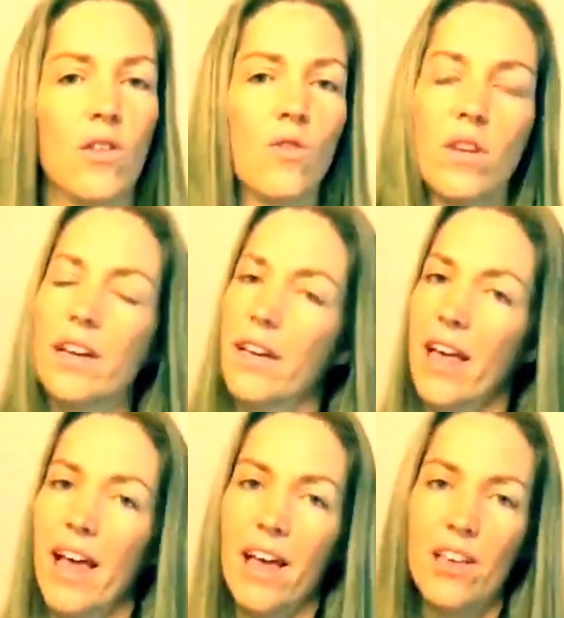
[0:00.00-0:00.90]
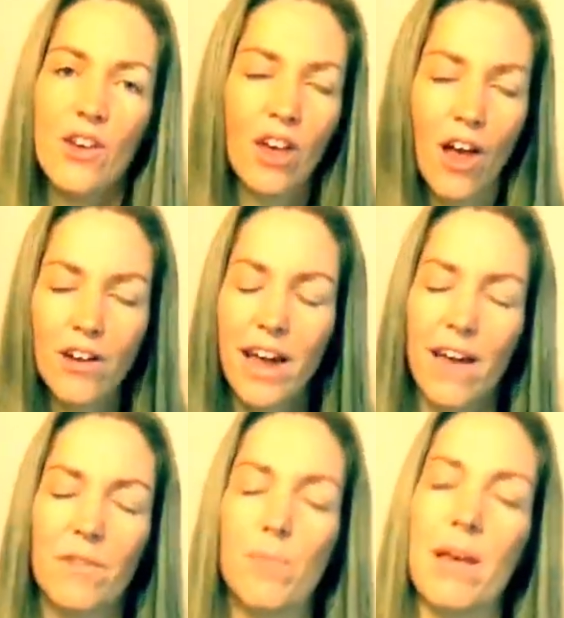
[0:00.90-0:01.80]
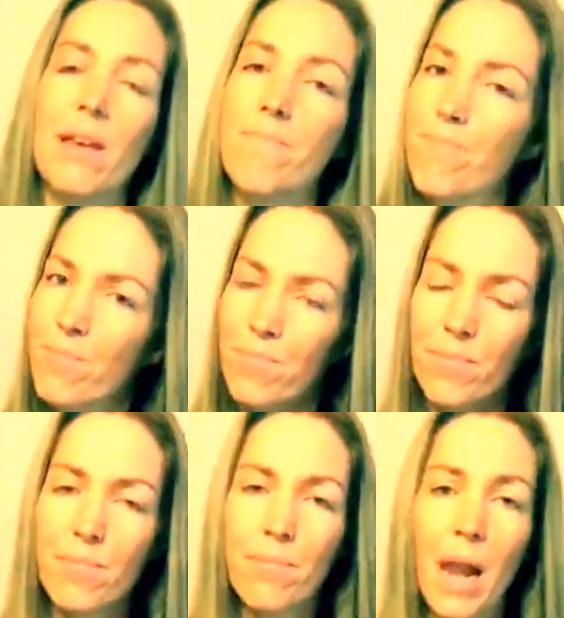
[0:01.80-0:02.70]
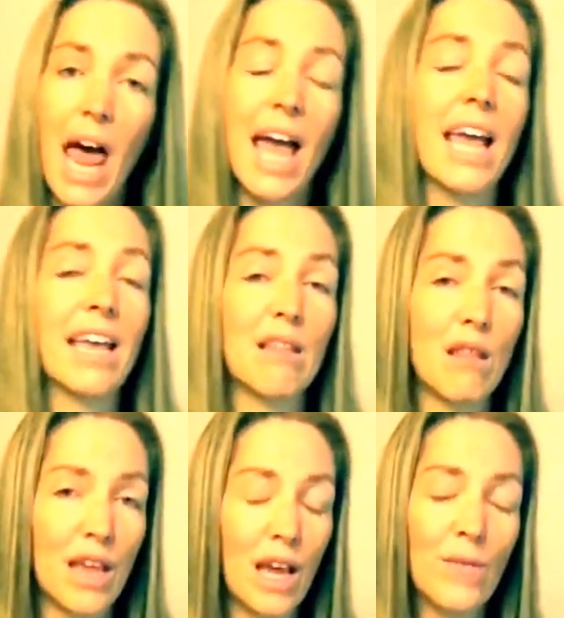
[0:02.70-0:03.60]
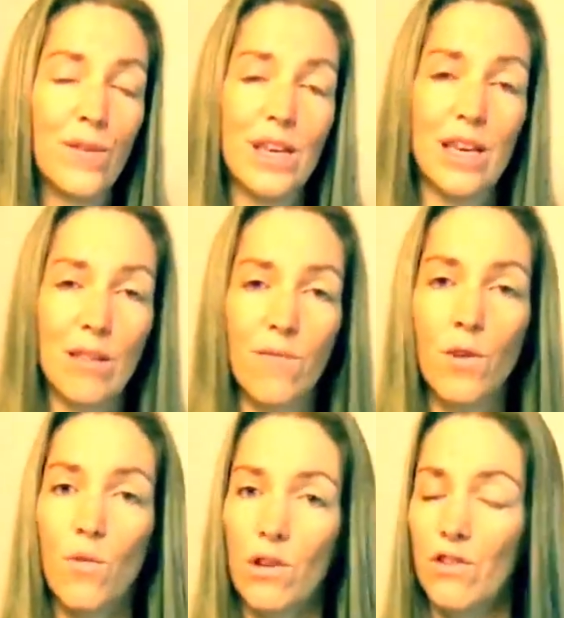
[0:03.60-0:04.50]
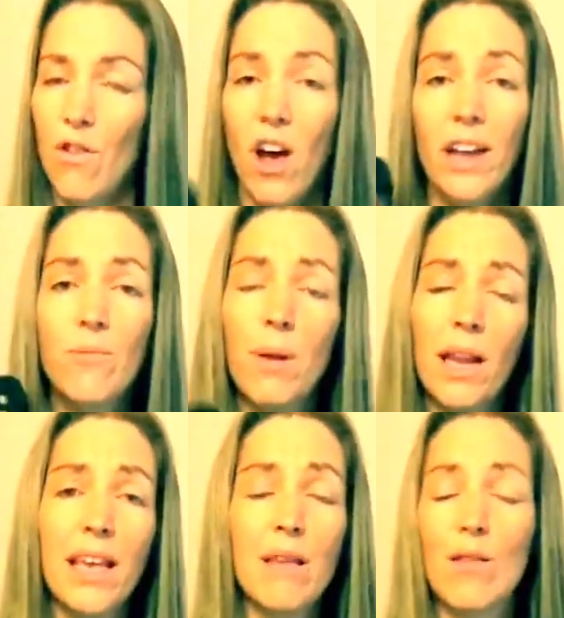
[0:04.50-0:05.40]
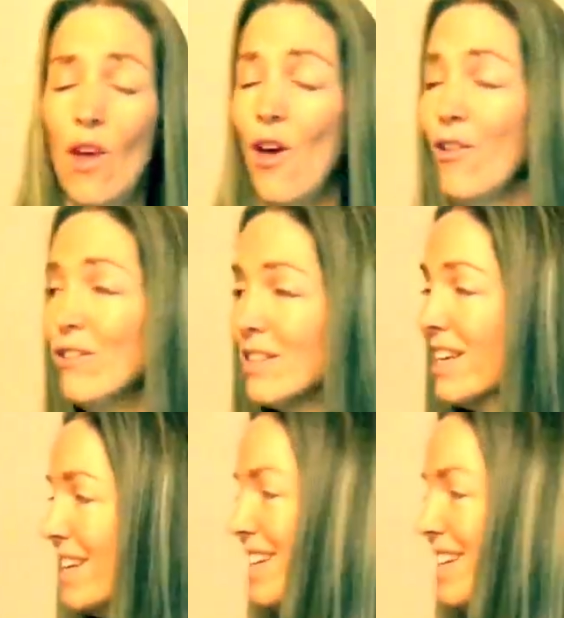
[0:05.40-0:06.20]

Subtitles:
look, you're going to have to be playing and singing for years if you want to try it. Please don't.